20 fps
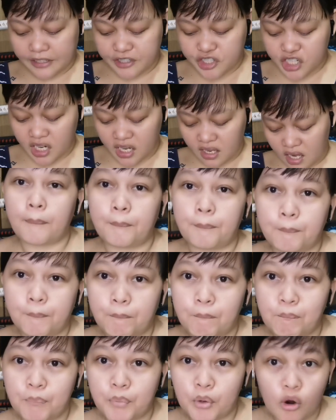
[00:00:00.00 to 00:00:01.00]
At check,
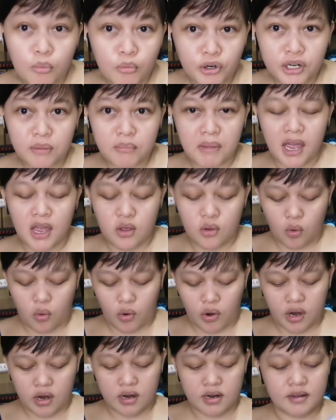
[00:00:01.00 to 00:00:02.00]
promo ni
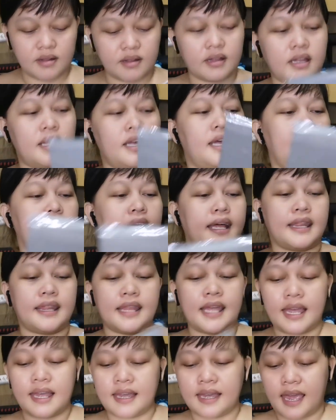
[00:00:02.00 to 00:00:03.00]
Mayor.
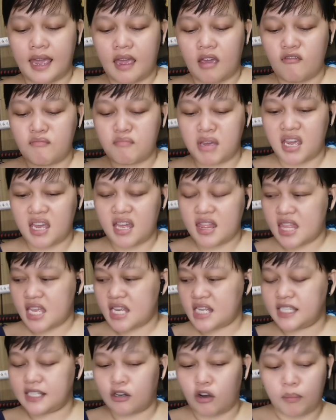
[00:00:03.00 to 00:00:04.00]
They gave me
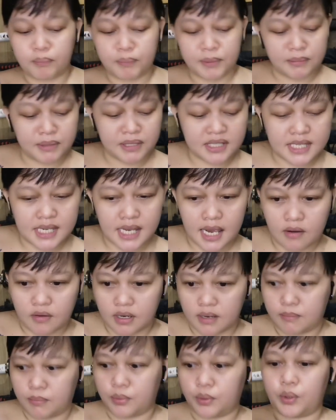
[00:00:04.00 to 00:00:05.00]
this
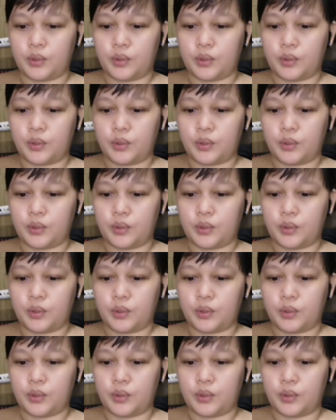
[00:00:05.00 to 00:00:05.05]
complimentary